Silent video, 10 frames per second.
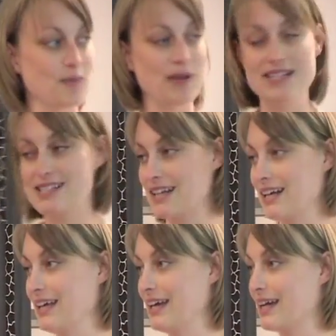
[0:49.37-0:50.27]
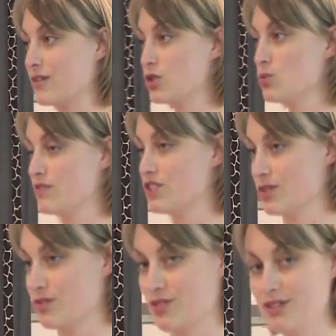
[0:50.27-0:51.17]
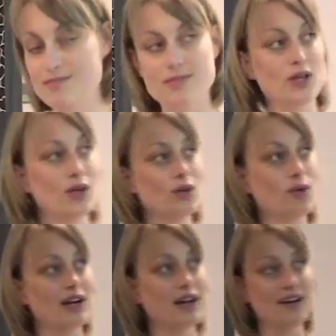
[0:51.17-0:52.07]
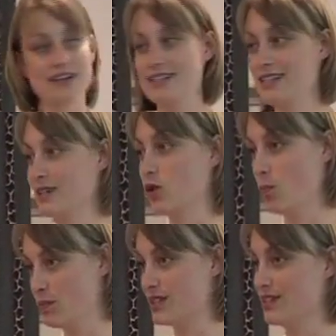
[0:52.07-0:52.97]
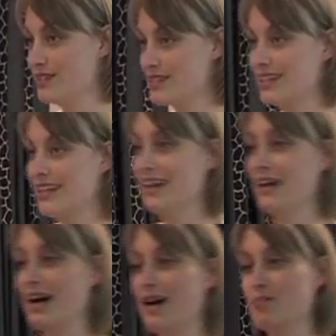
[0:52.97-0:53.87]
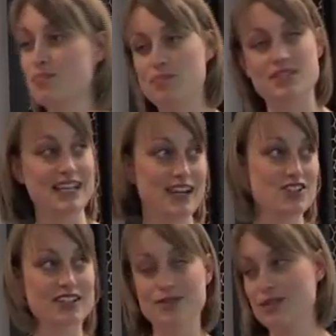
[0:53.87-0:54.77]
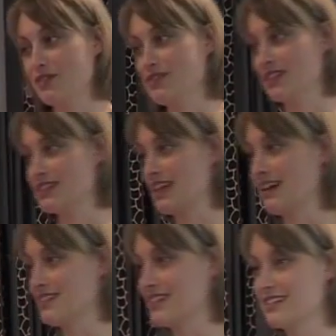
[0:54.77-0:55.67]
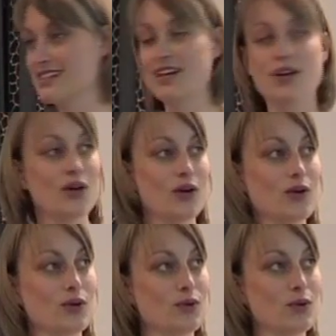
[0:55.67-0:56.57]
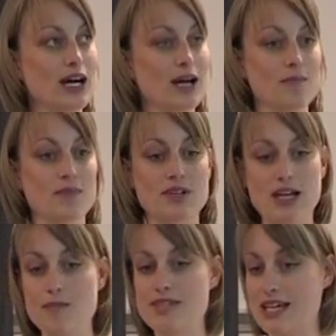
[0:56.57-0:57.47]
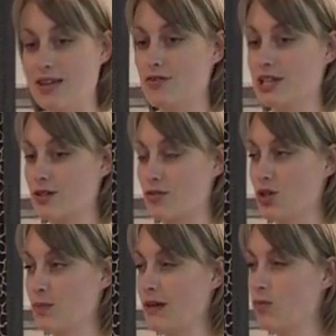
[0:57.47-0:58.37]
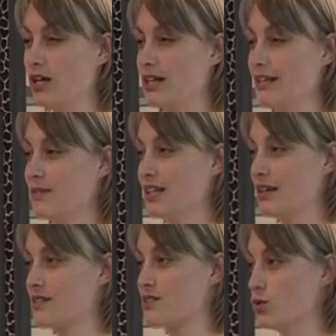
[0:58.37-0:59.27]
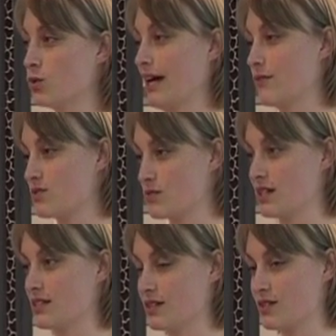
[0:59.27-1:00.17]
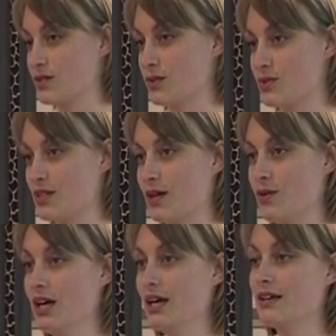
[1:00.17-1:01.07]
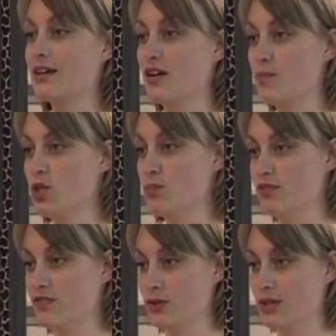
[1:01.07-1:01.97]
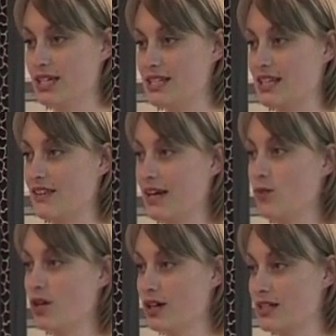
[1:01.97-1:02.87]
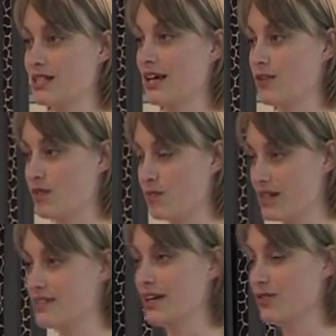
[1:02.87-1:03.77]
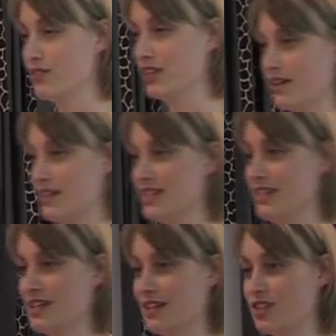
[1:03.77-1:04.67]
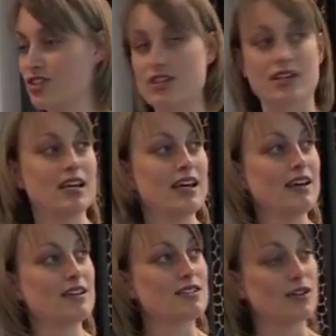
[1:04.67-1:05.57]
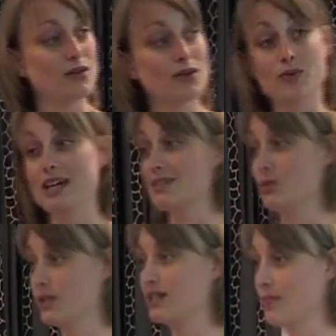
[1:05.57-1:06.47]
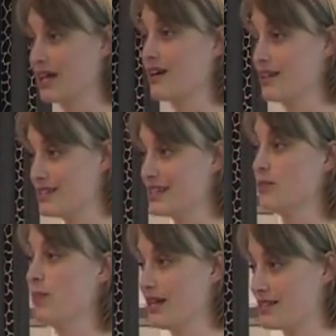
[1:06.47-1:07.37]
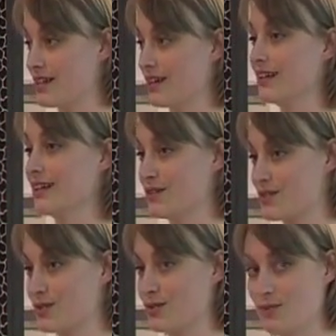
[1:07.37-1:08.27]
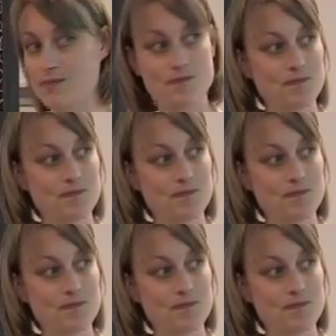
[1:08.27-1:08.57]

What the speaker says: are basically a group of children who are IT competent, potentially you're gifted and talented, who come together in a group and work a little bit like a school council does in a school. So kind of pupil voice, and they work together with myself IT technician to look at ways that we can make IT better in our school.